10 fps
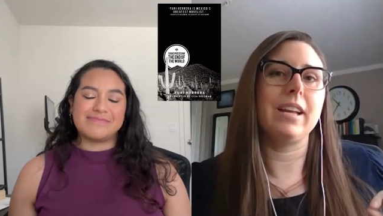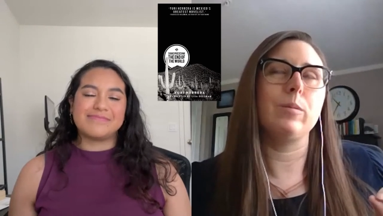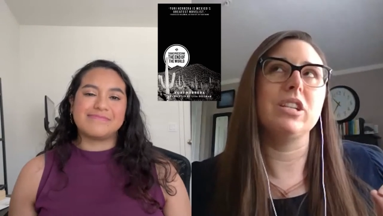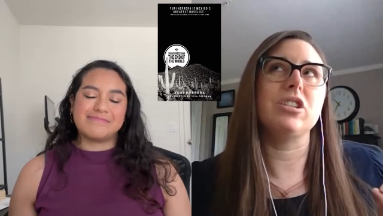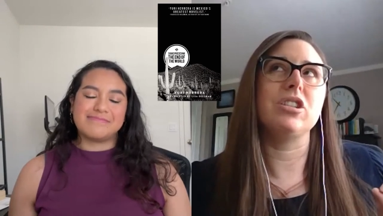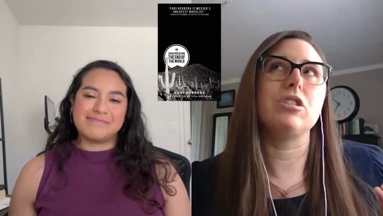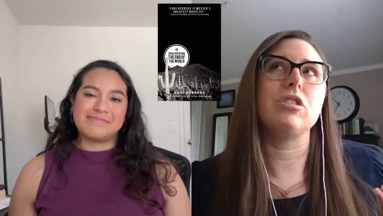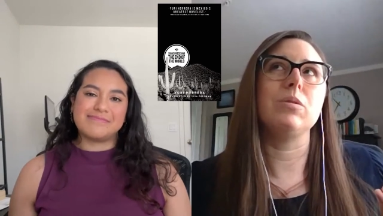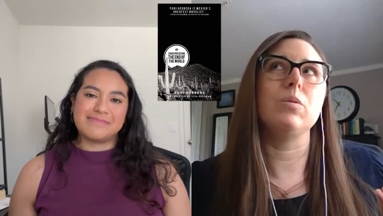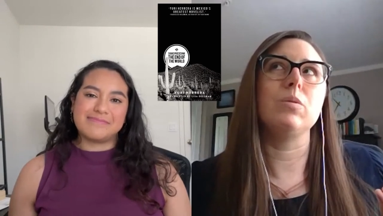Speaker 1: of language
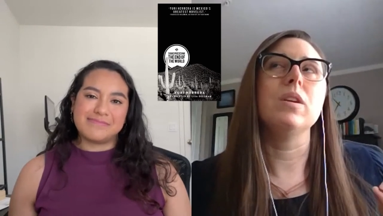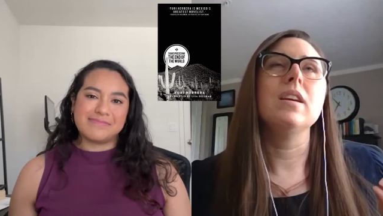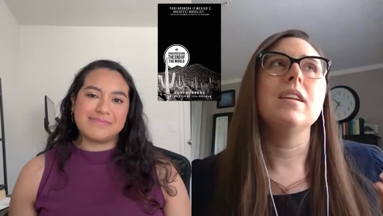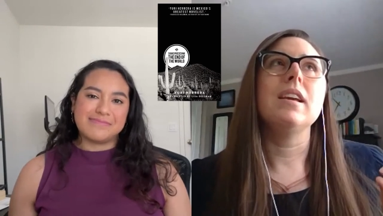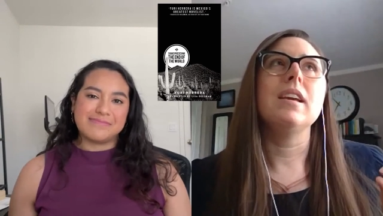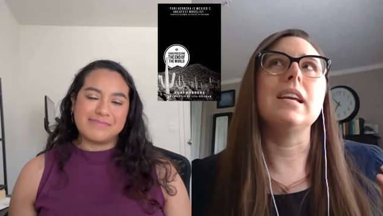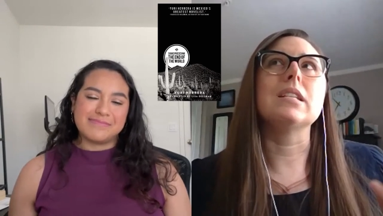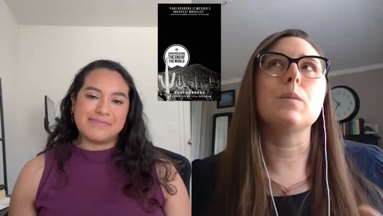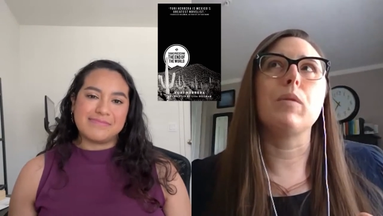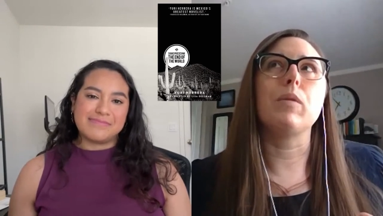to
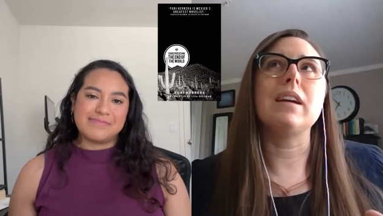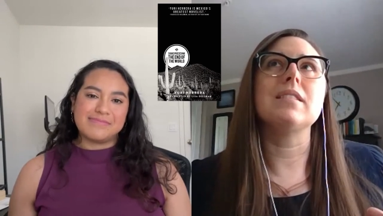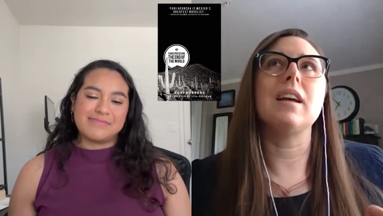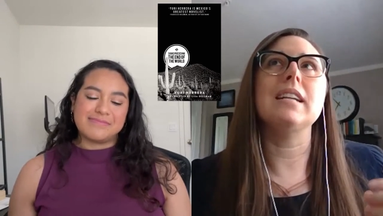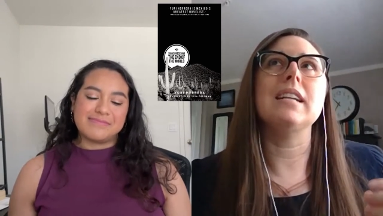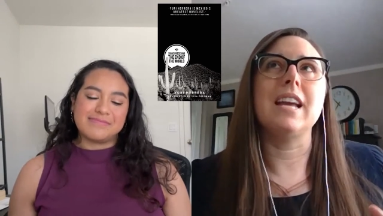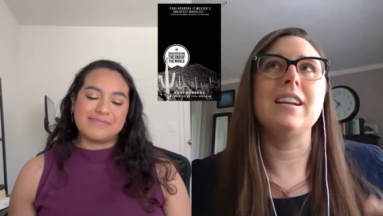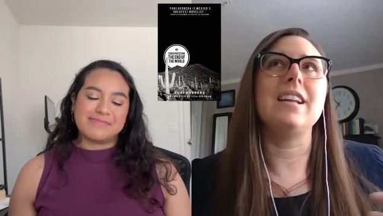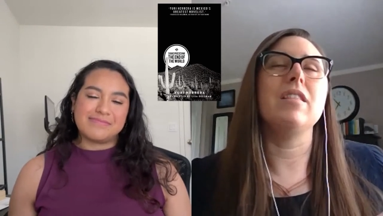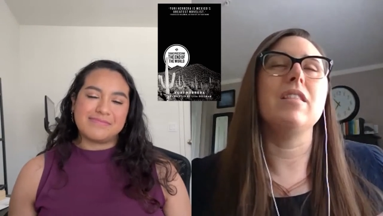express
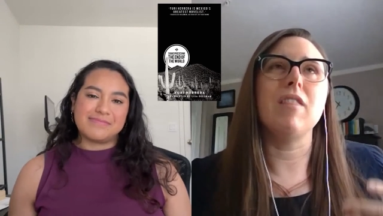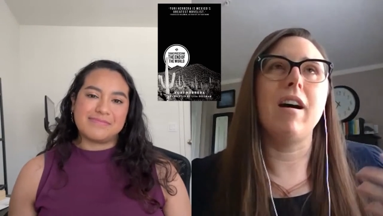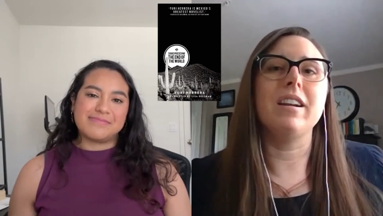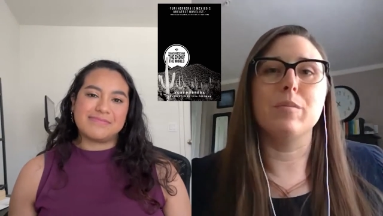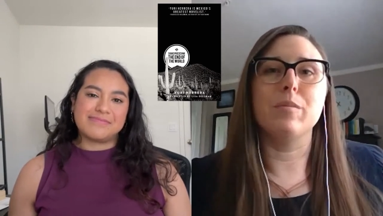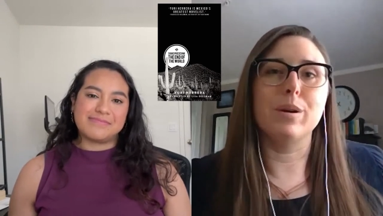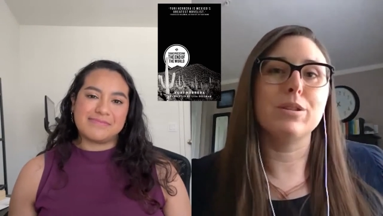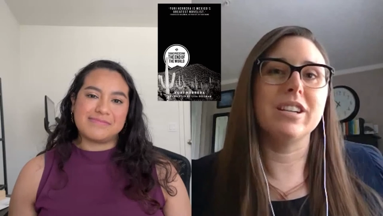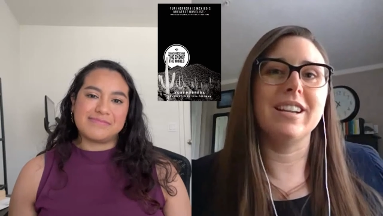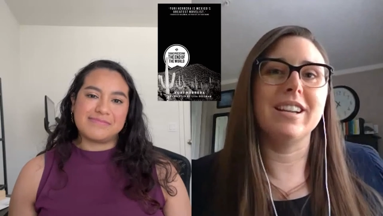identity and thought and
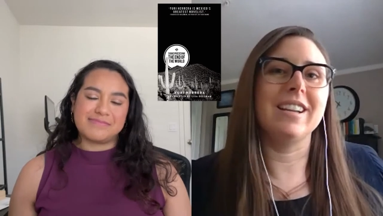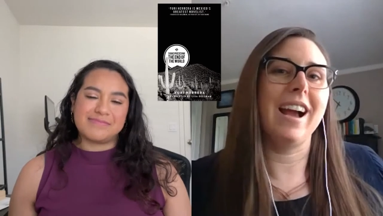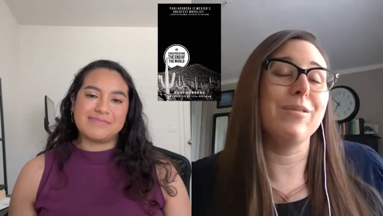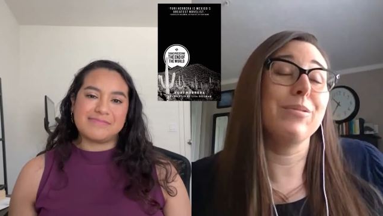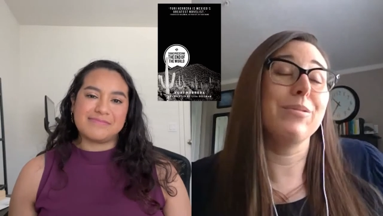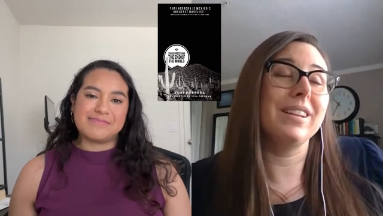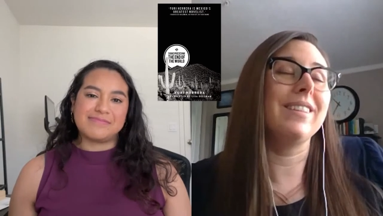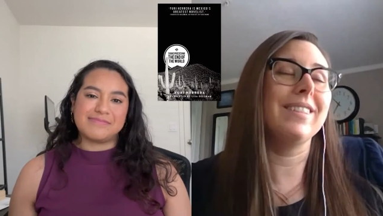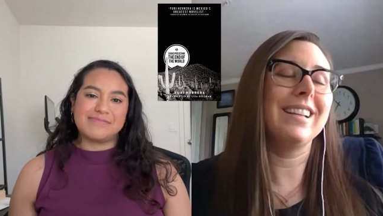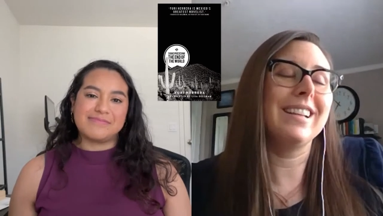emotion. And I
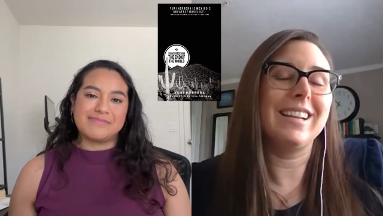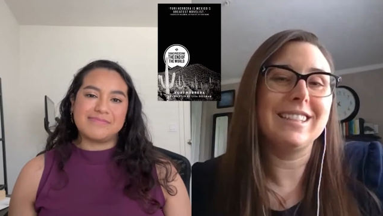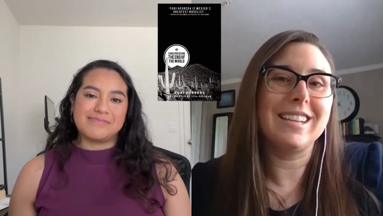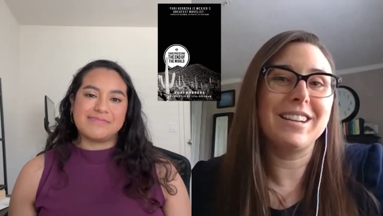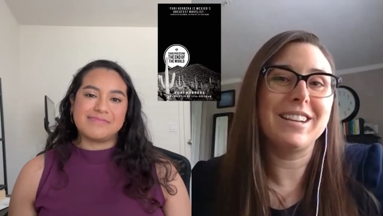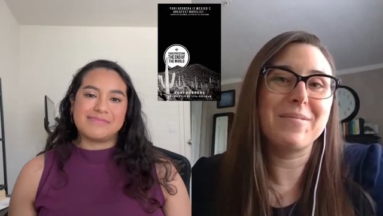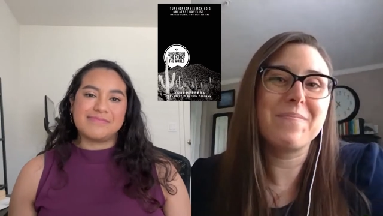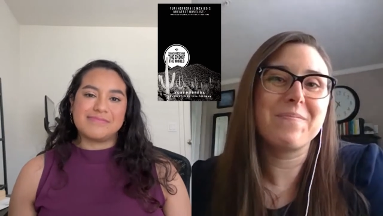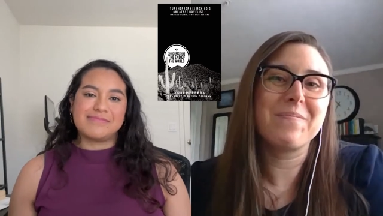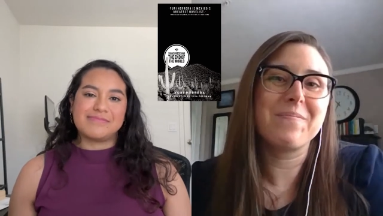really, really liked
Speaker 2: it.
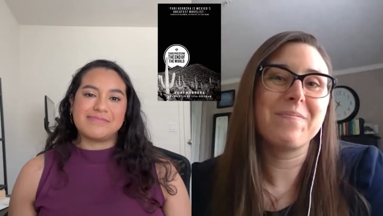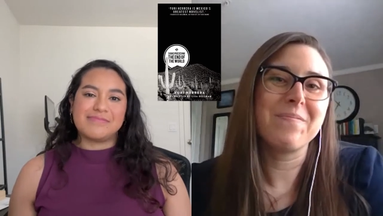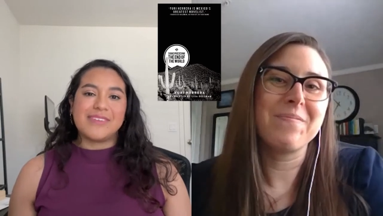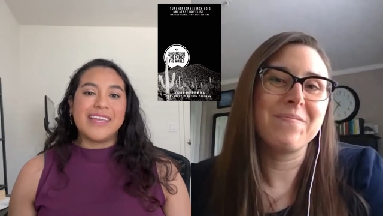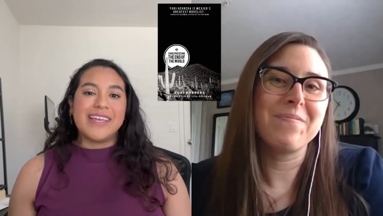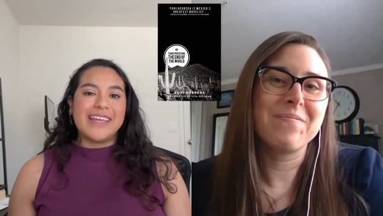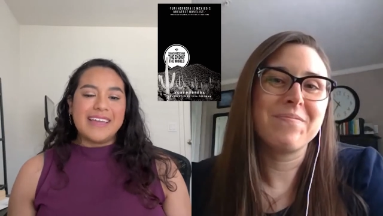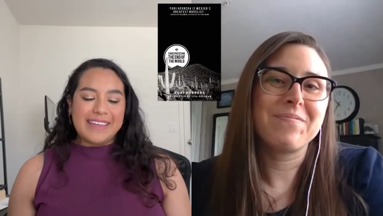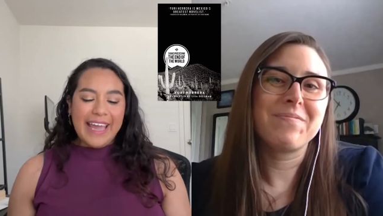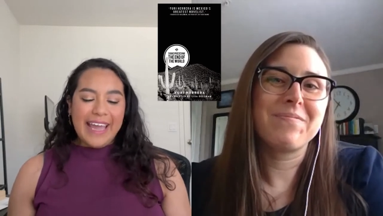
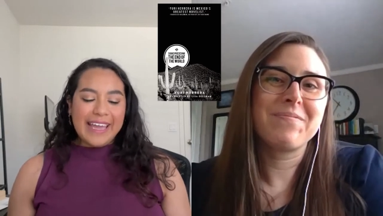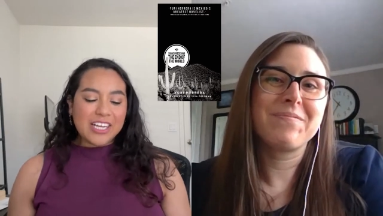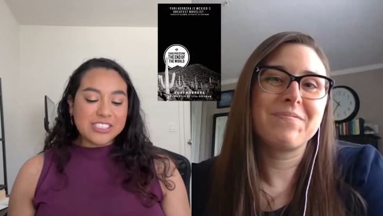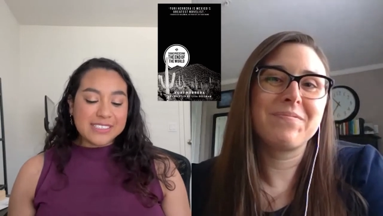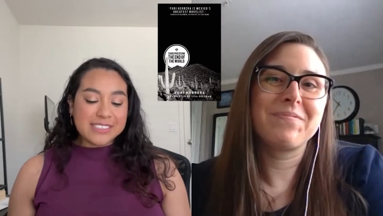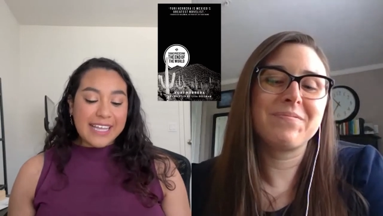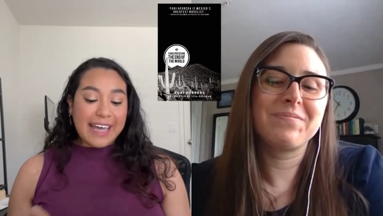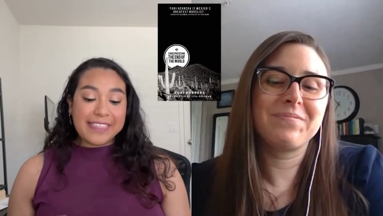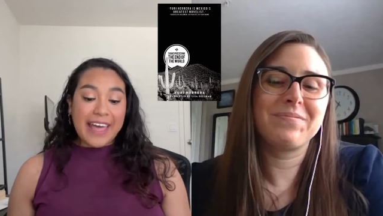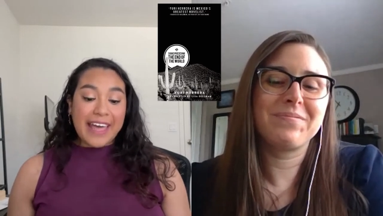Yeah, and I'll just
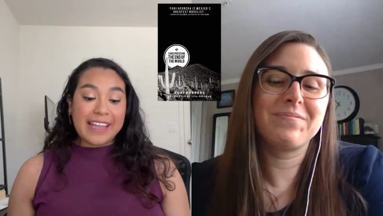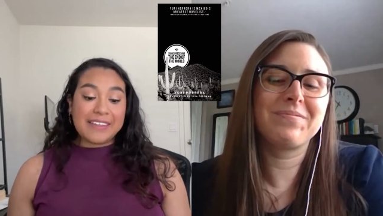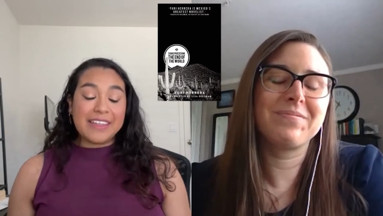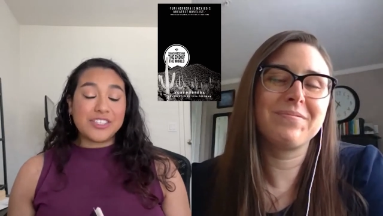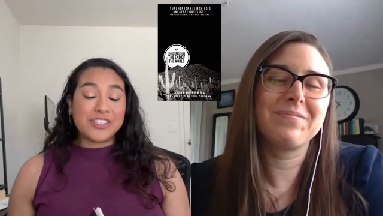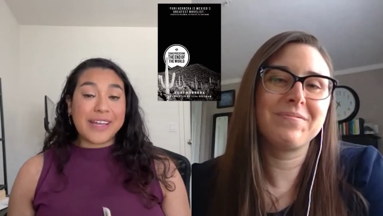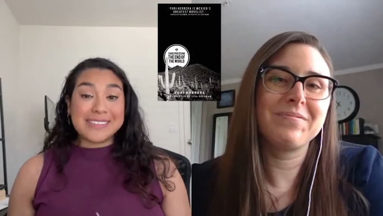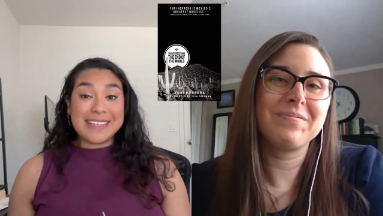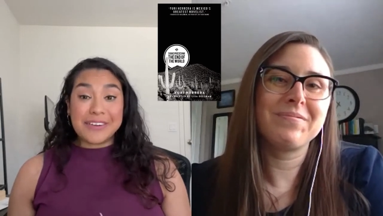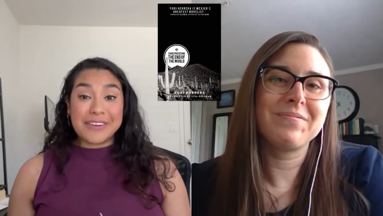add that the
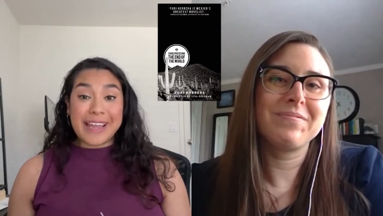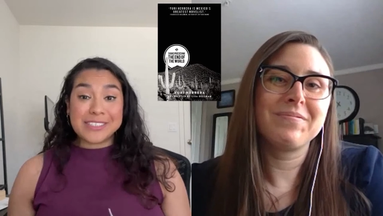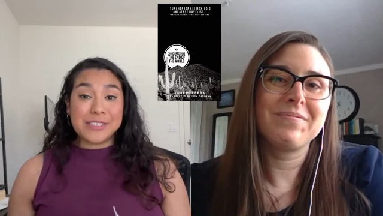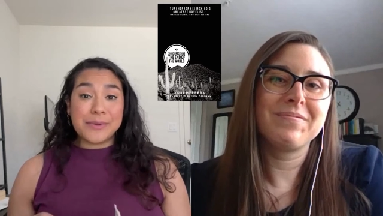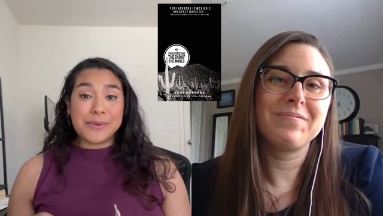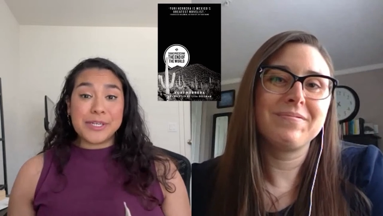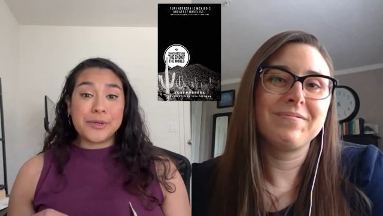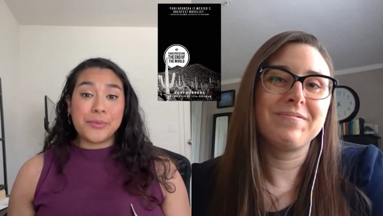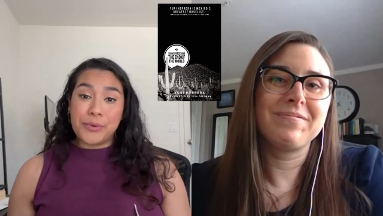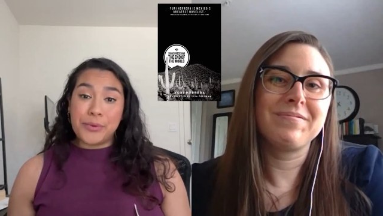translator actually won
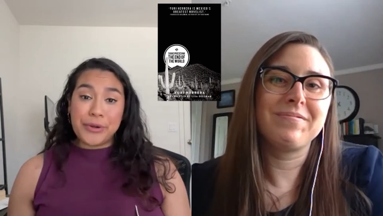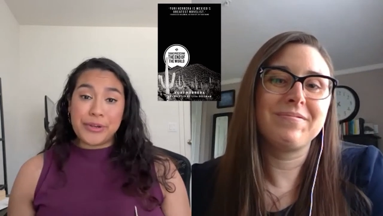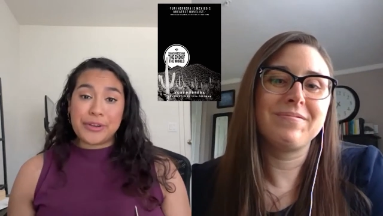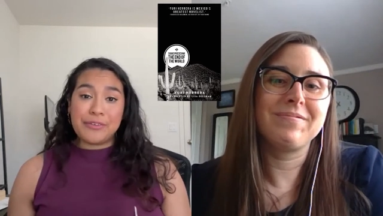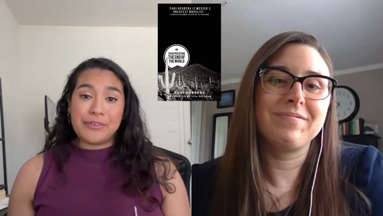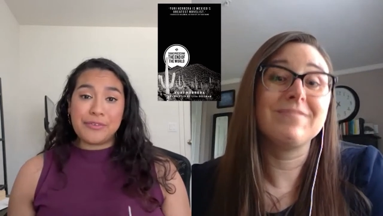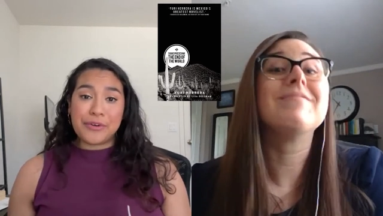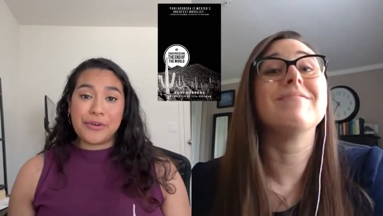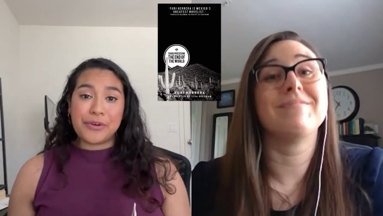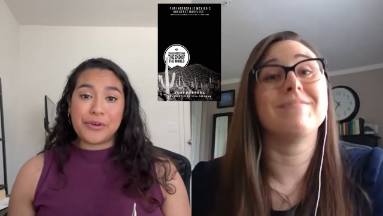an award
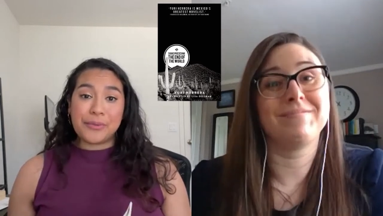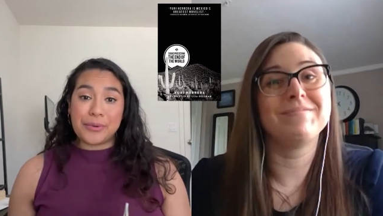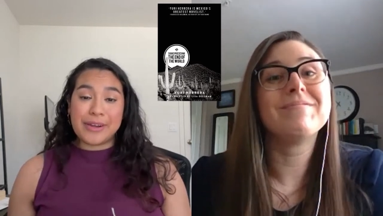for her